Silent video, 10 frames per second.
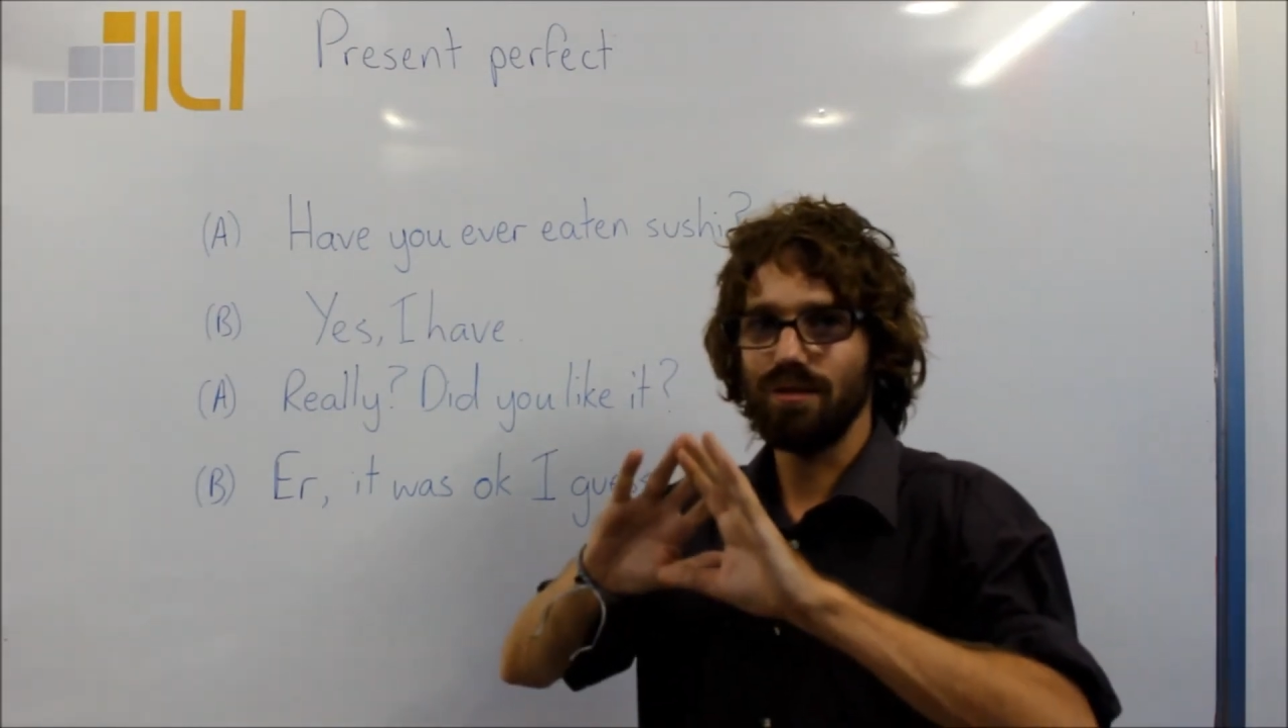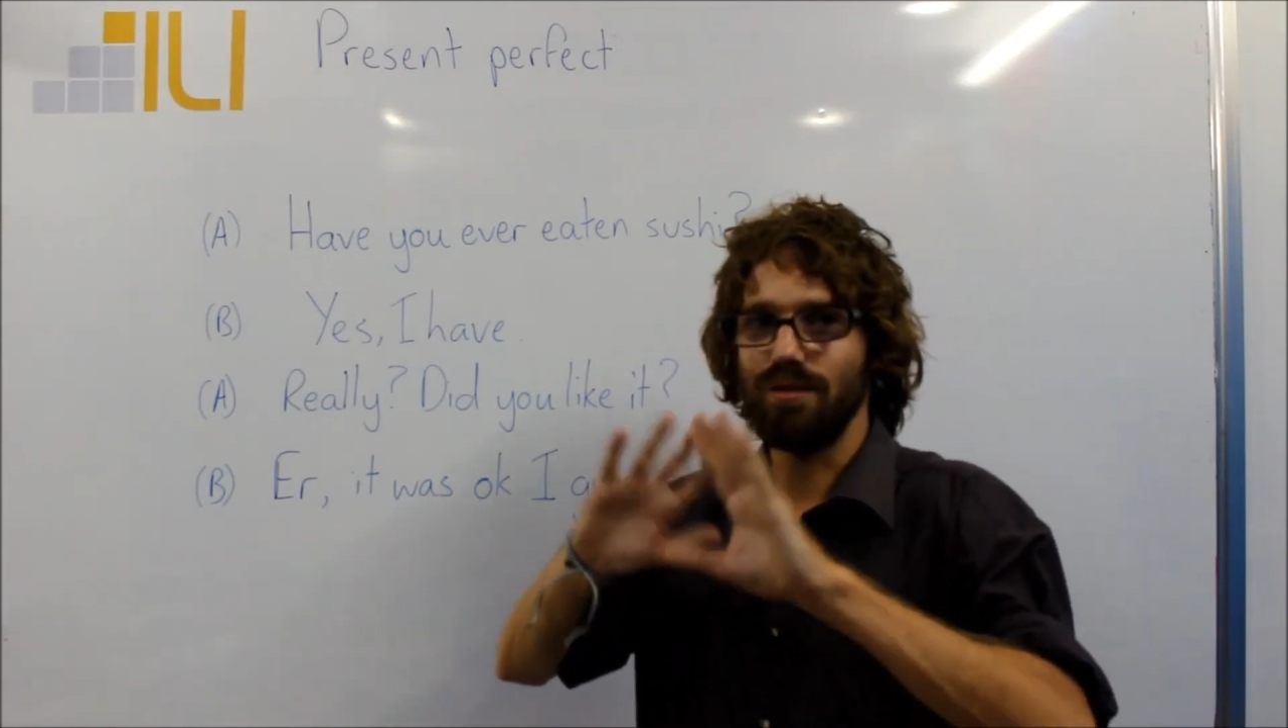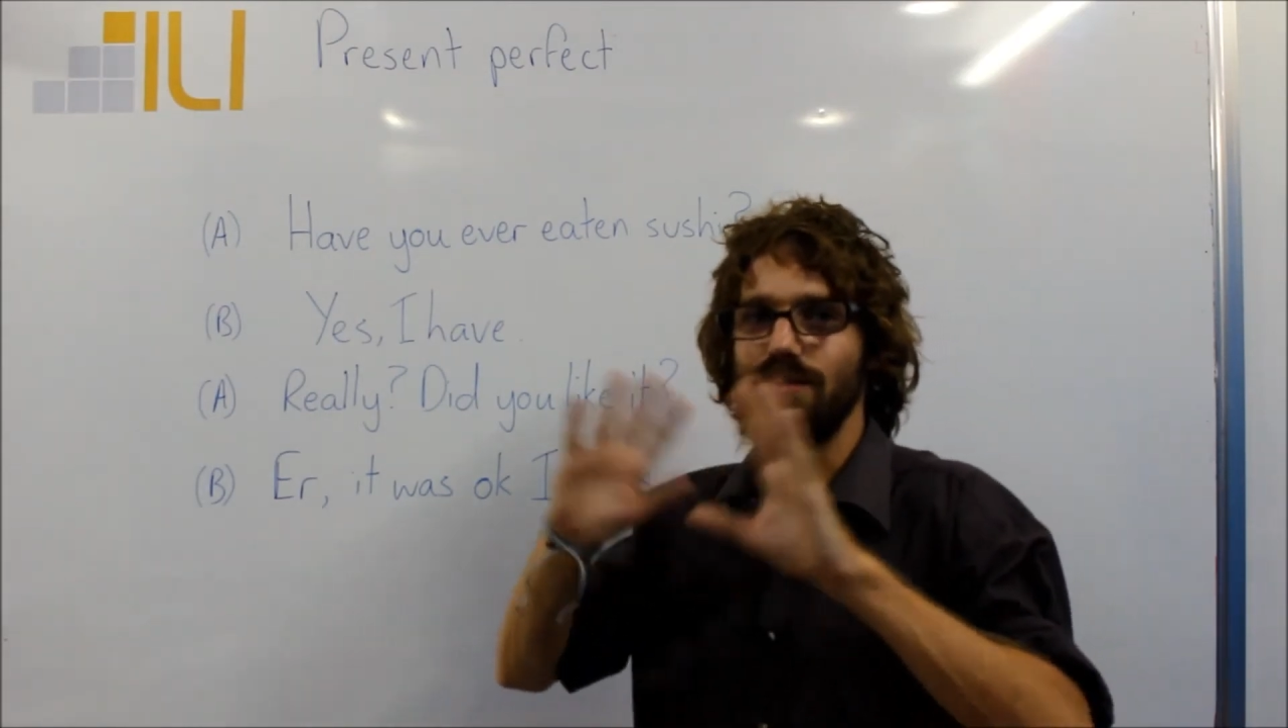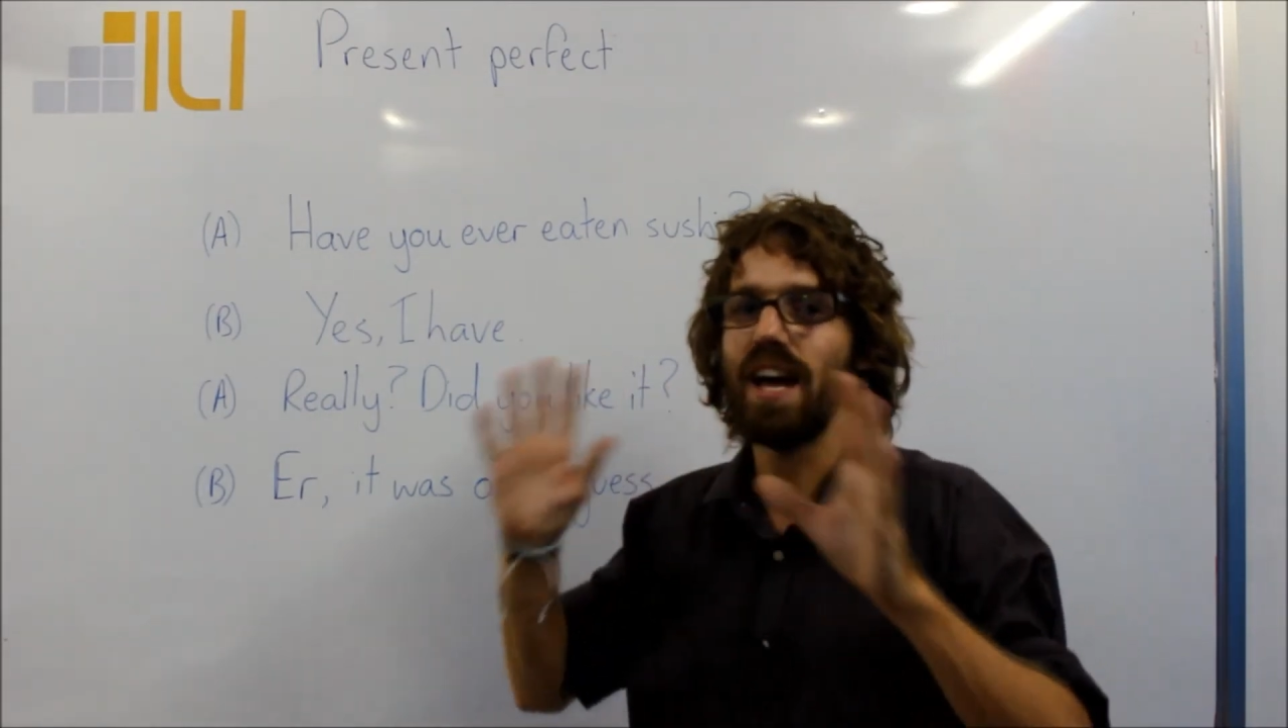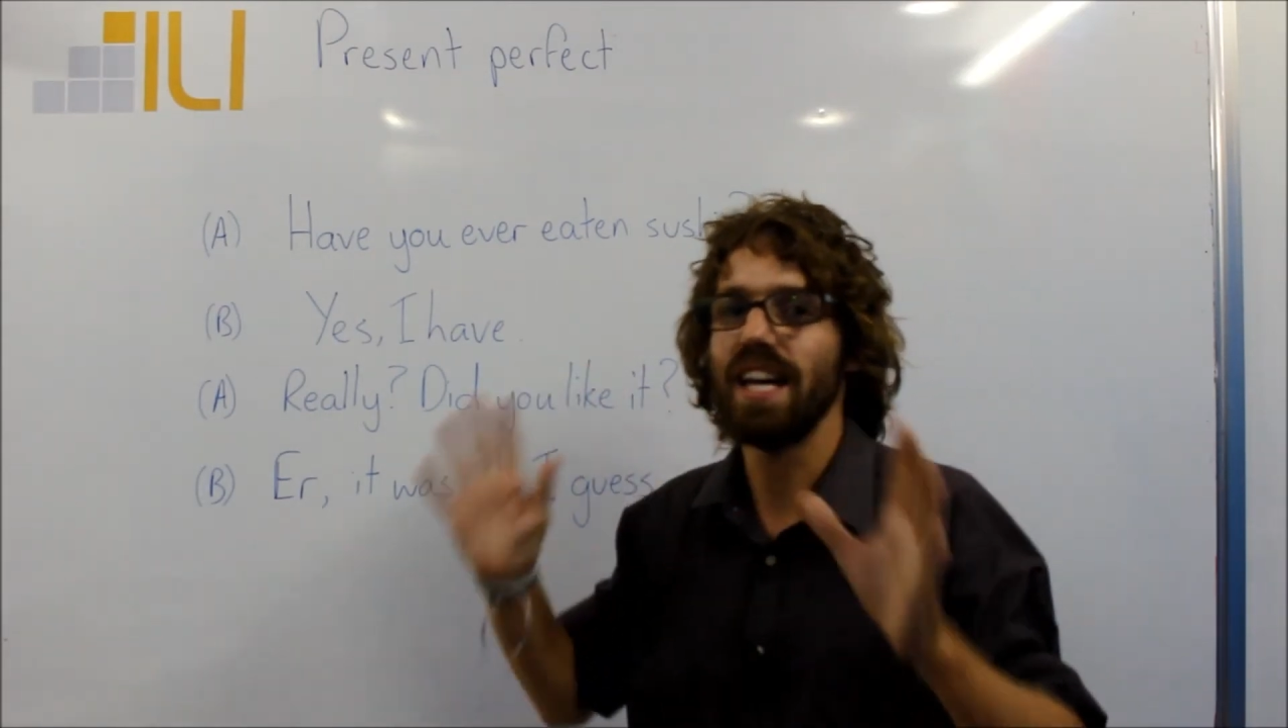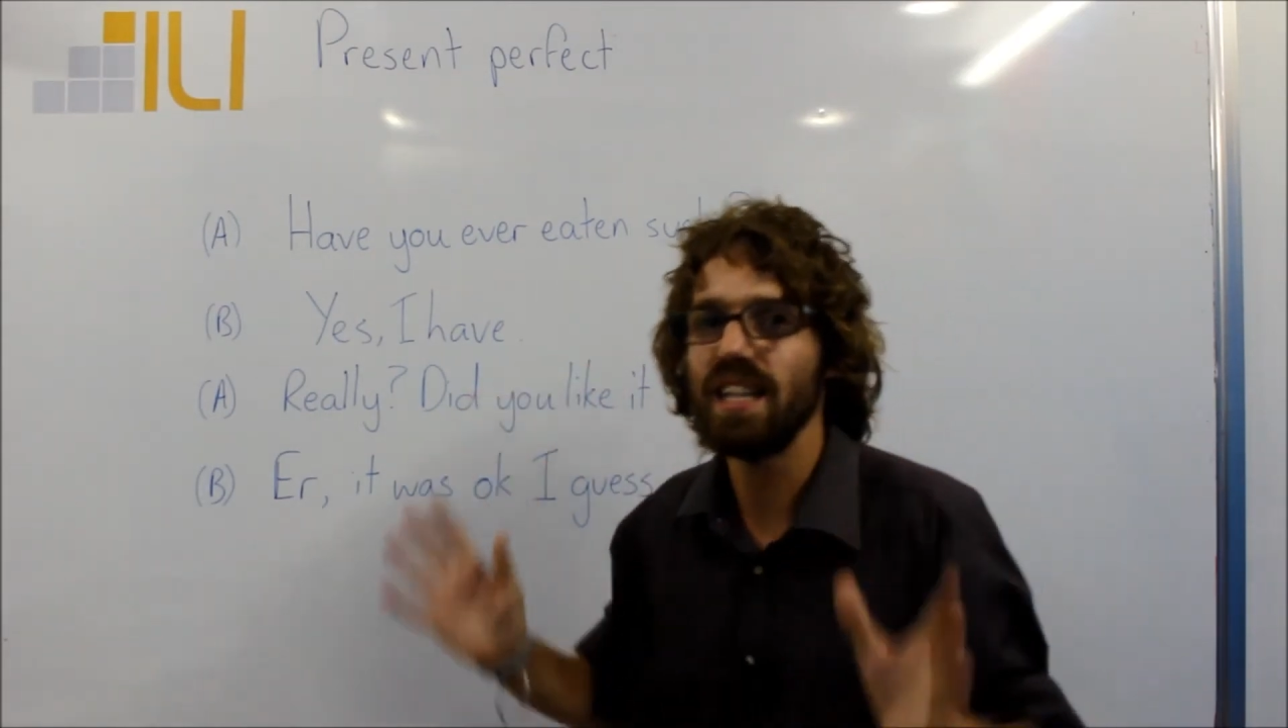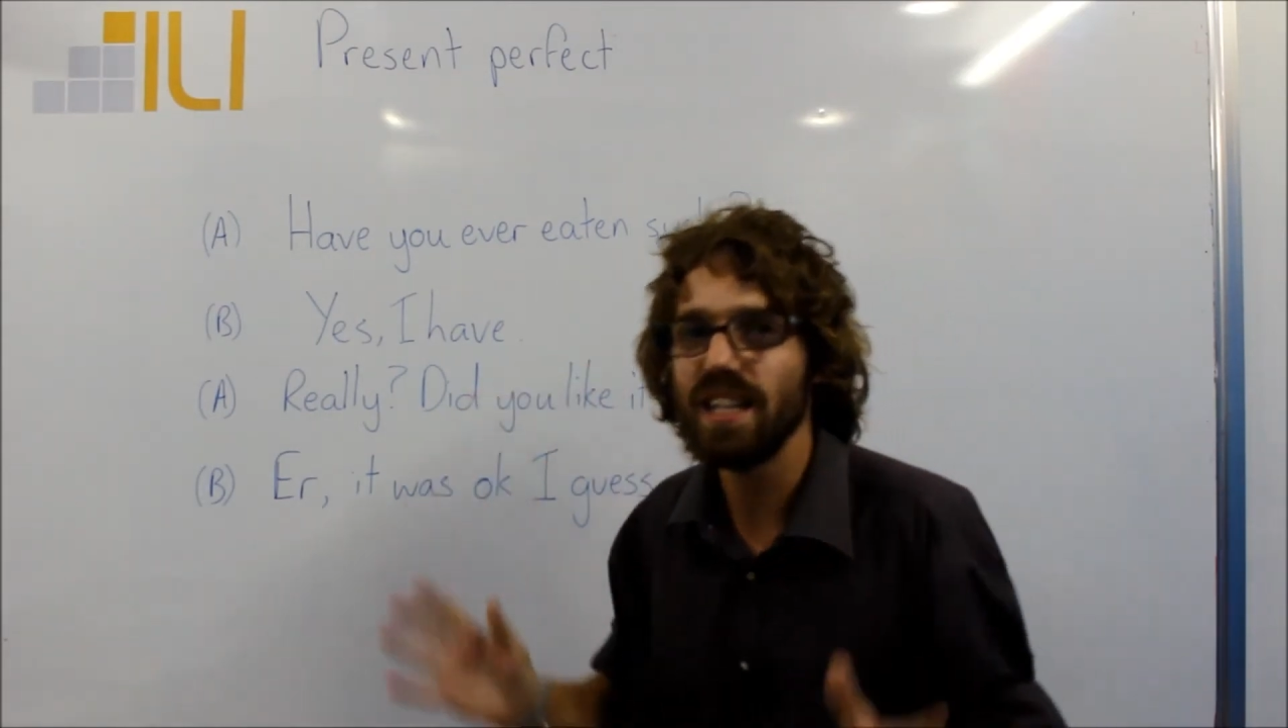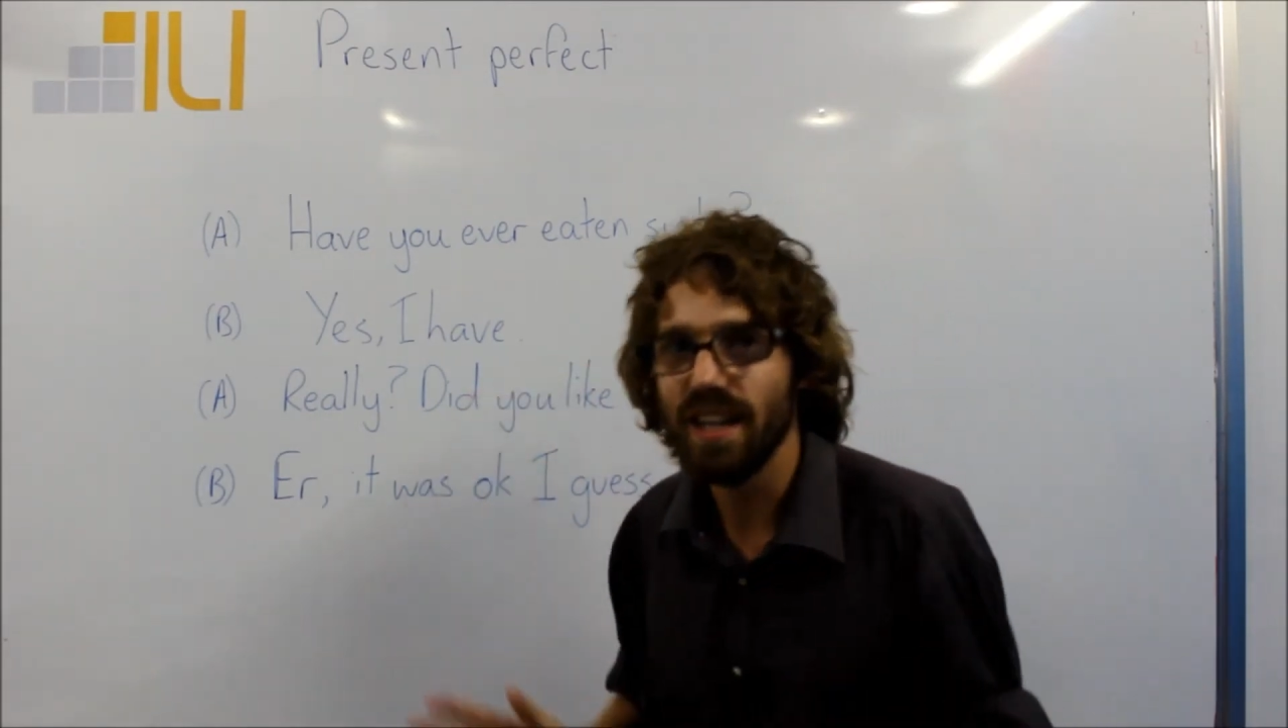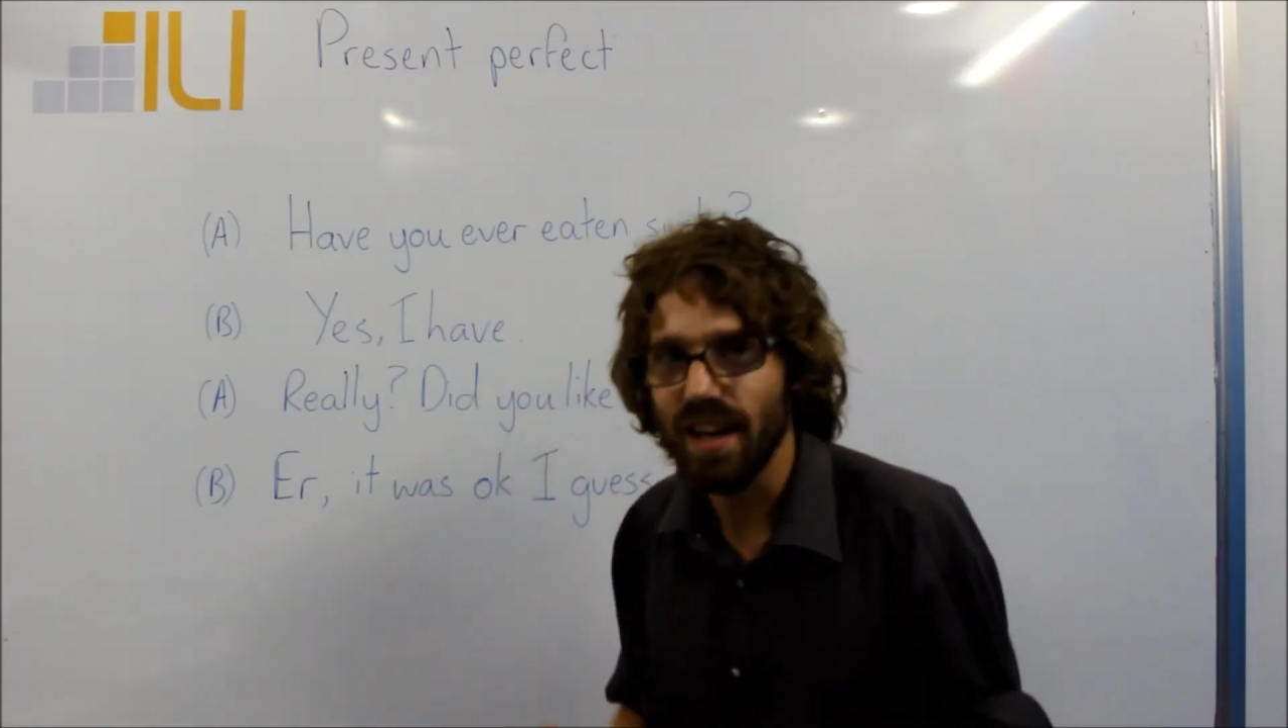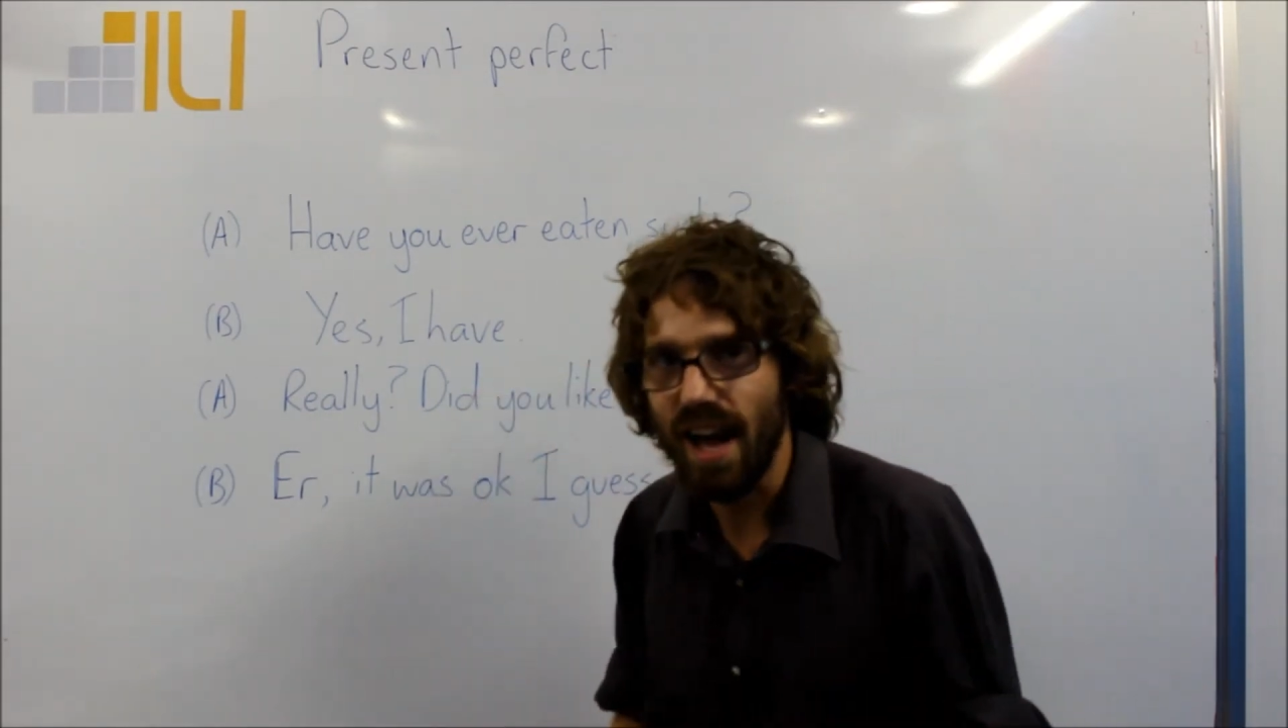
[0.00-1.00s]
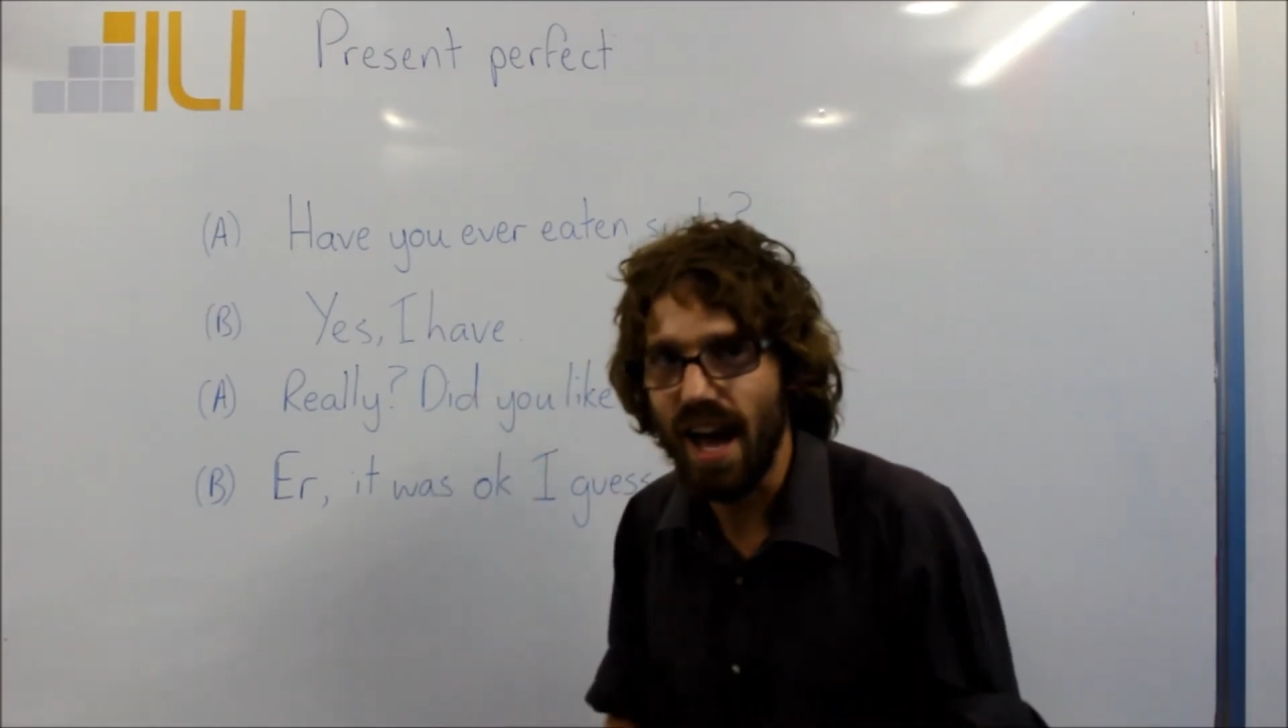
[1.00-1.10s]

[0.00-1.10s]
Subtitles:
vague